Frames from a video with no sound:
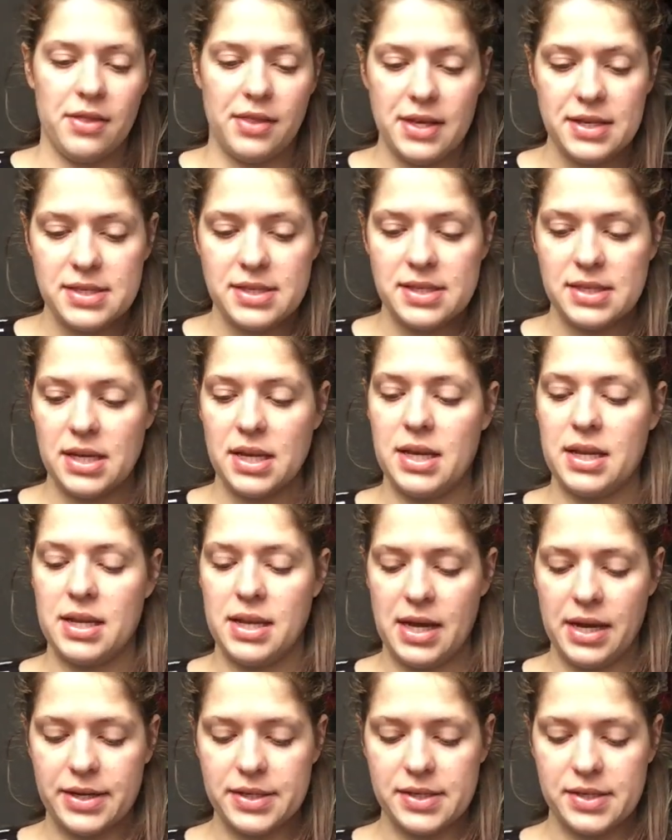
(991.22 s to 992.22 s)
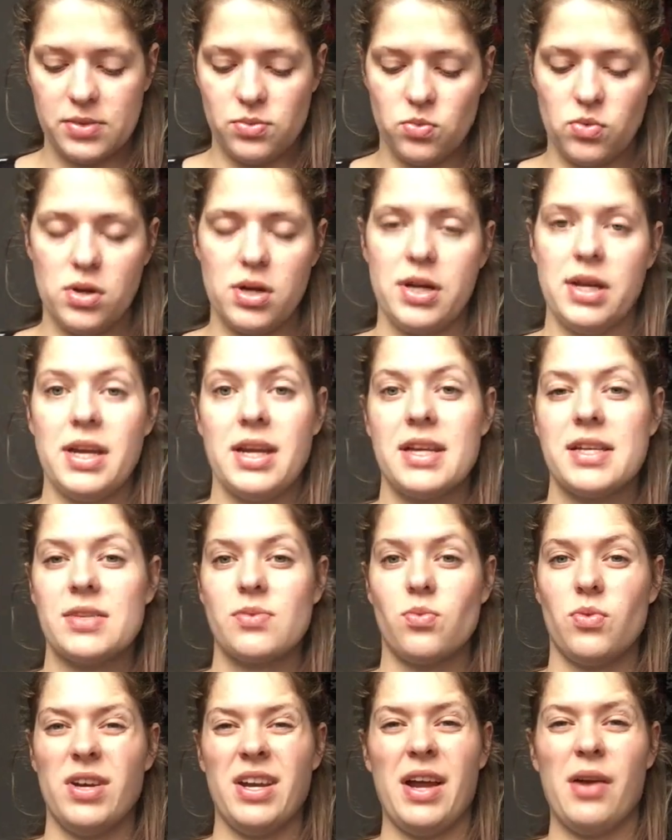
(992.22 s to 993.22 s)
This next one is
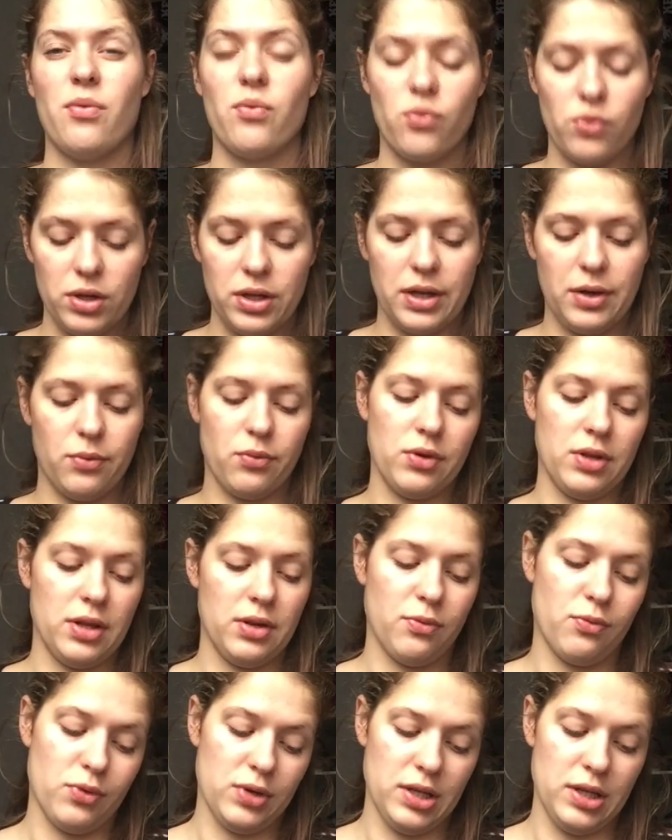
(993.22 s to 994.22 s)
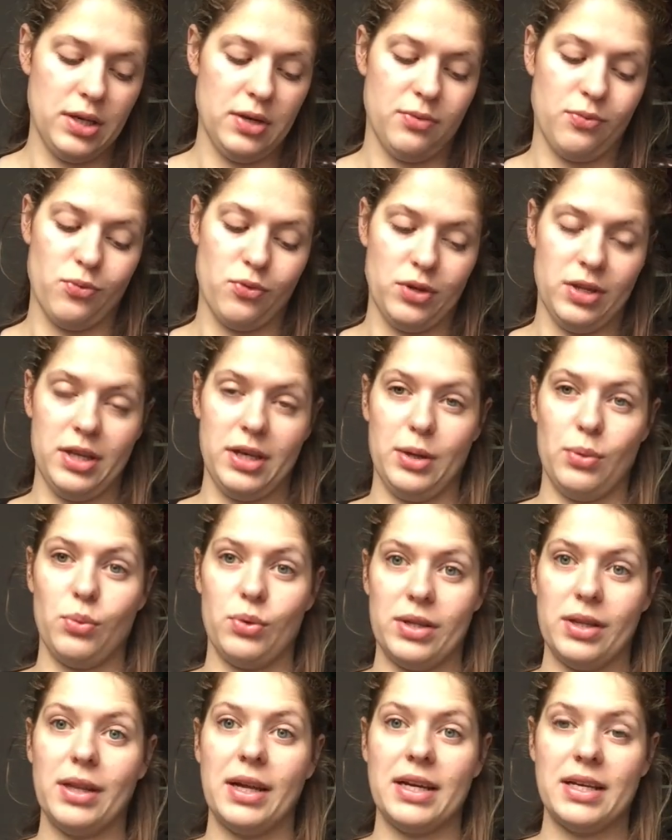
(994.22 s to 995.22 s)
one I really, really, really, really
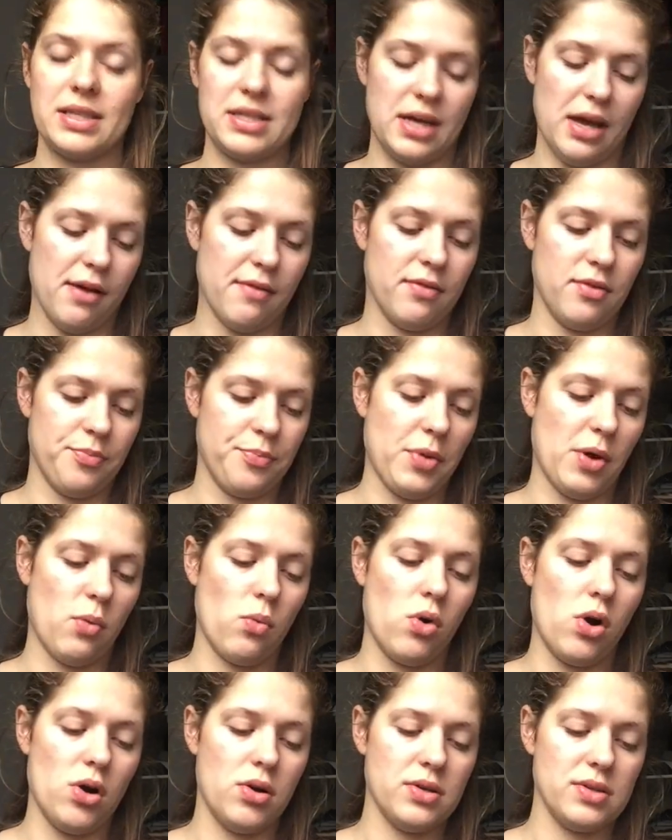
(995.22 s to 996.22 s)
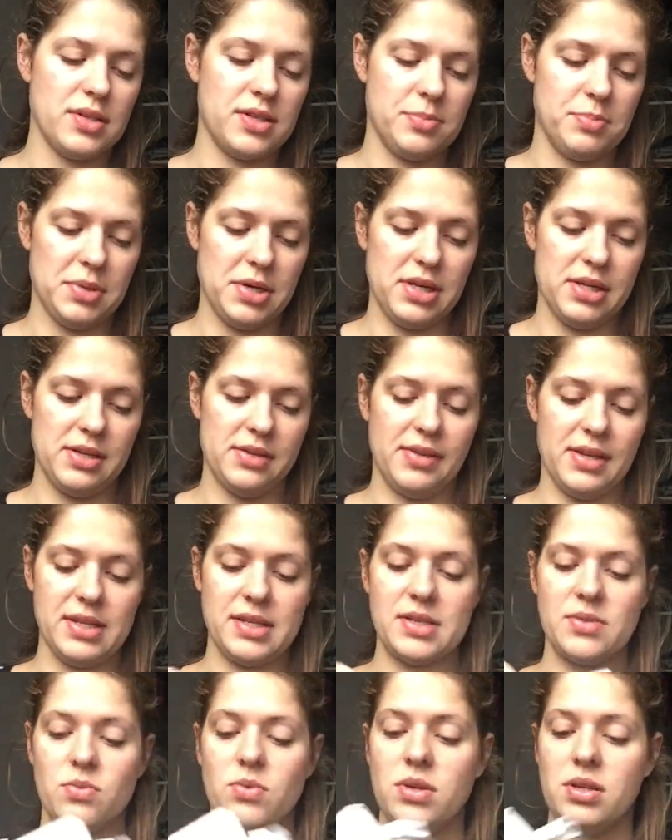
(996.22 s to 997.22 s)
would like to have on my walls, but
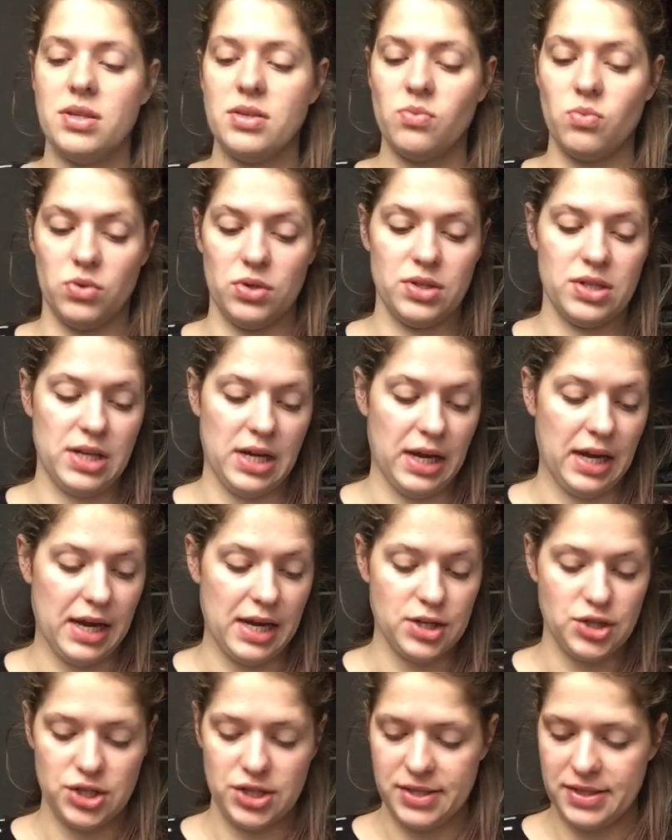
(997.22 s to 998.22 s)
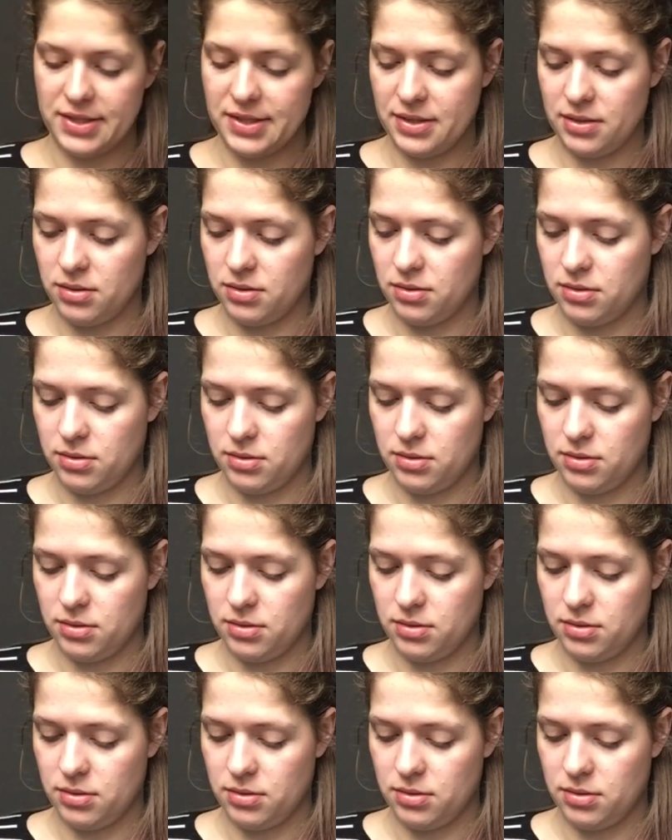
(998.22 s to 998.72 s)
this one will take ages.